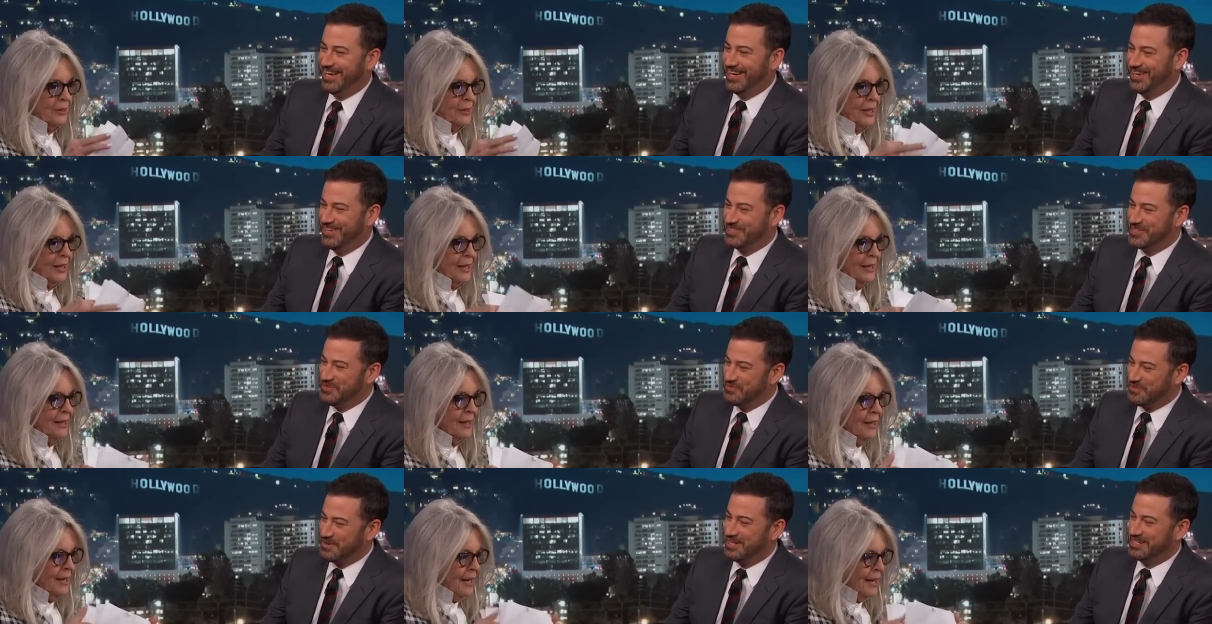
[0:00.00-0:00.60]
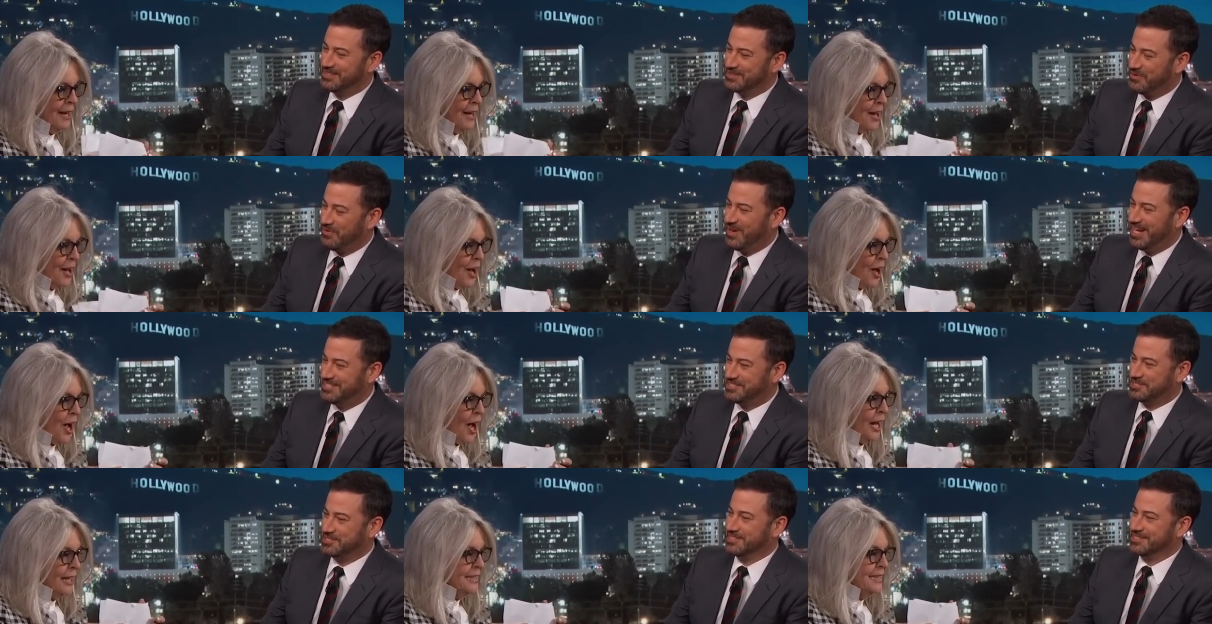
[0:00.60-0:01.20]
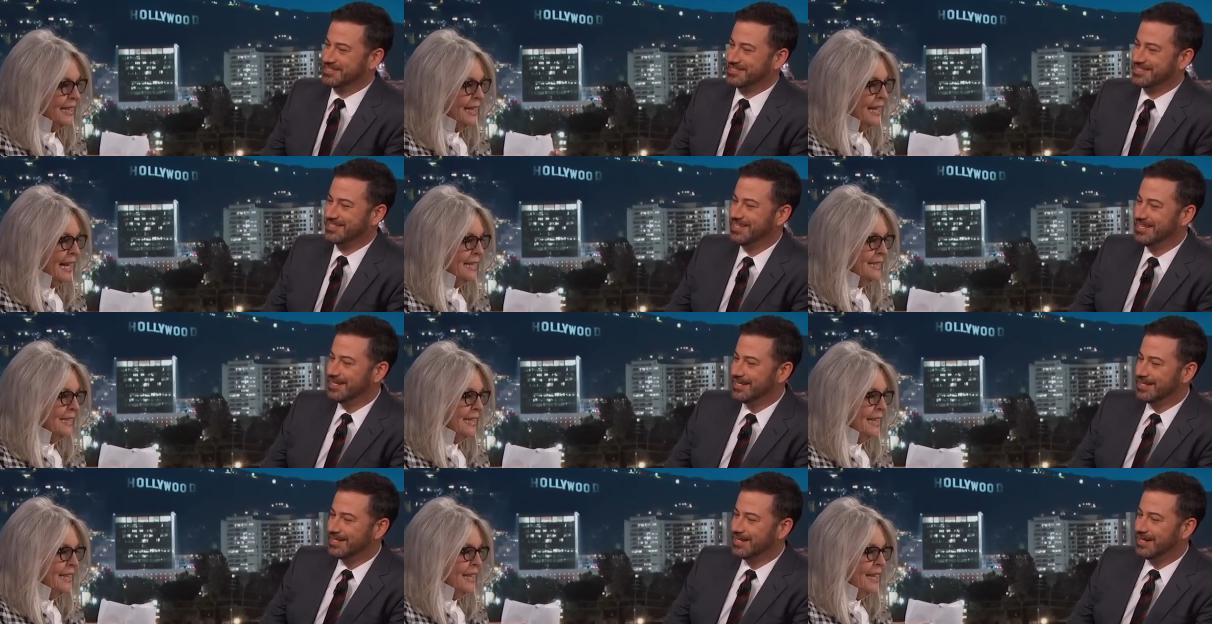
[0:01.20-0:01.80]
Speaker 1: Okay. You've written questions. I did. I
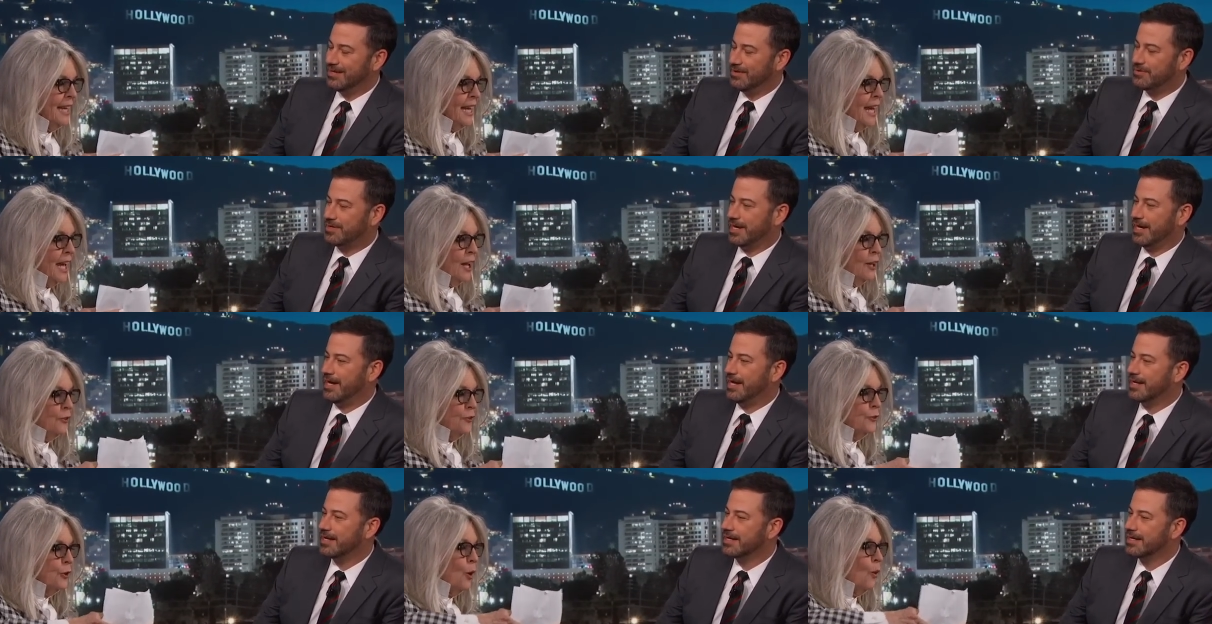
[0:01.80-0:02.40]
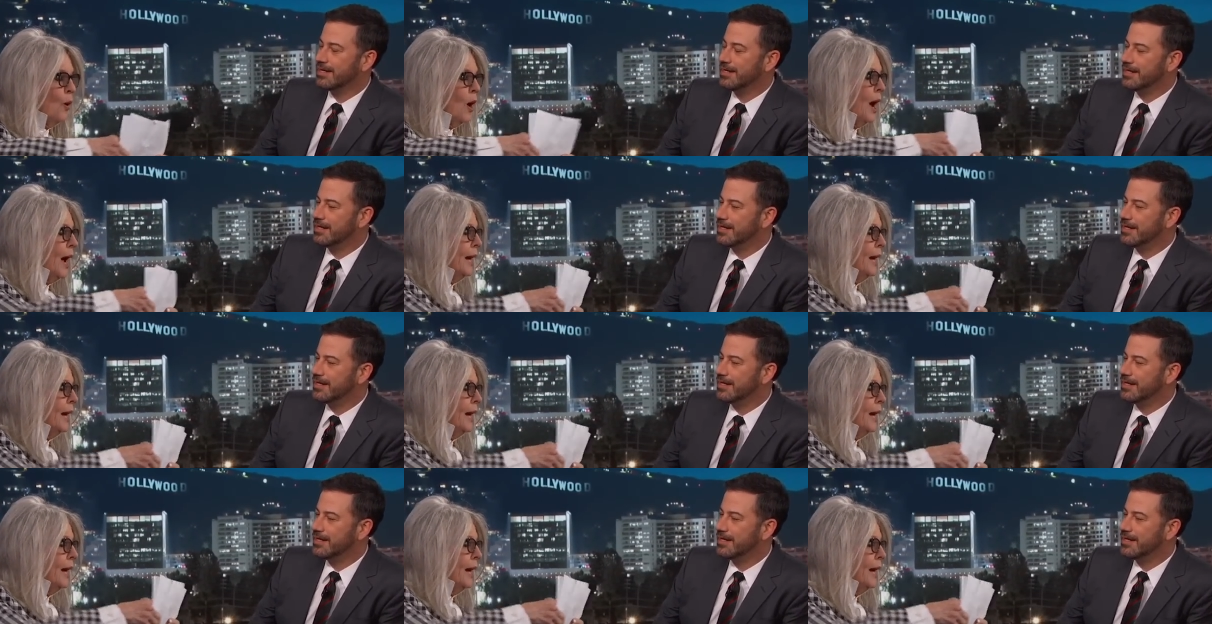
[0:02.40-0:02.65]
did. Okay. So